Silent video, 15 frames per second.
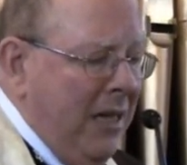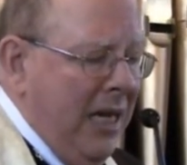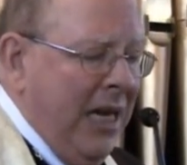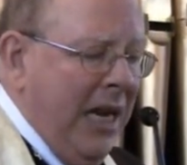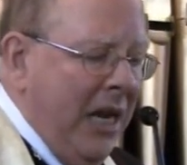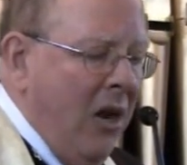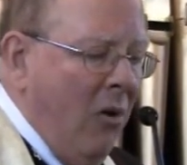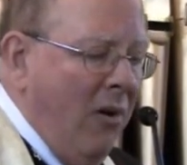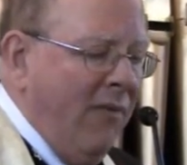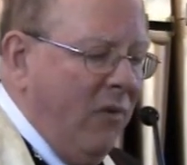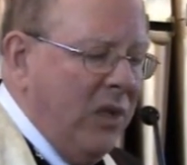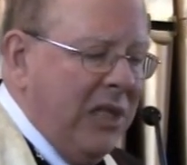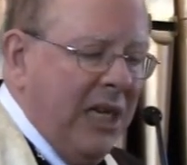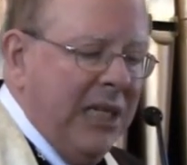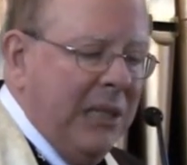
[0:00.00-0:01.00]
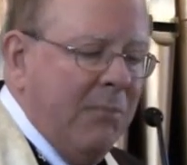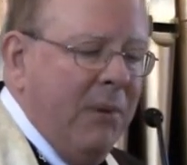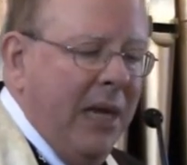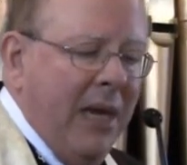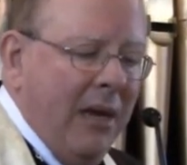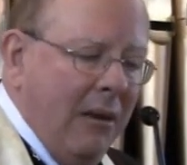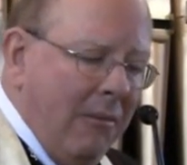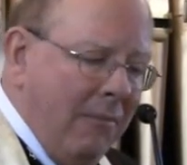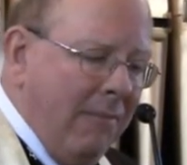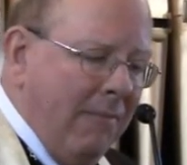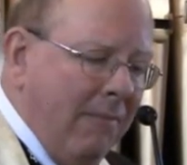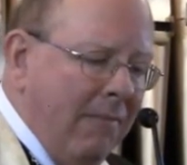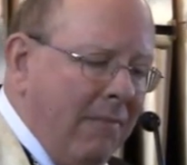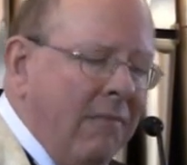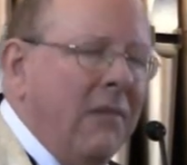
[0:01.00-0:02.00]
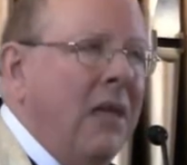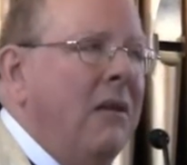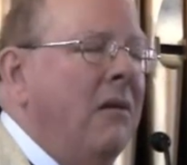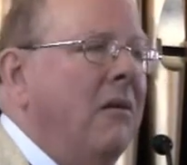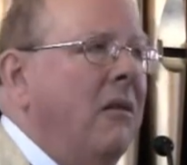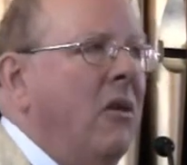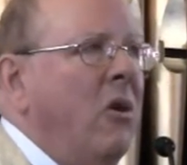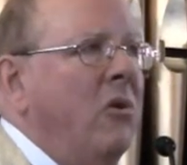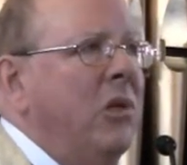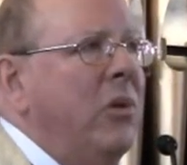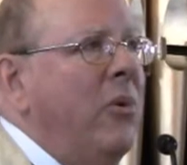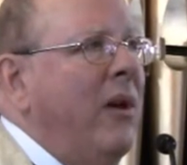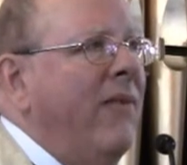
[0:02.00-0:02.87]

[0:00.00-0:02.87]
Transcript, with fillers: And I know of which I speak. Those who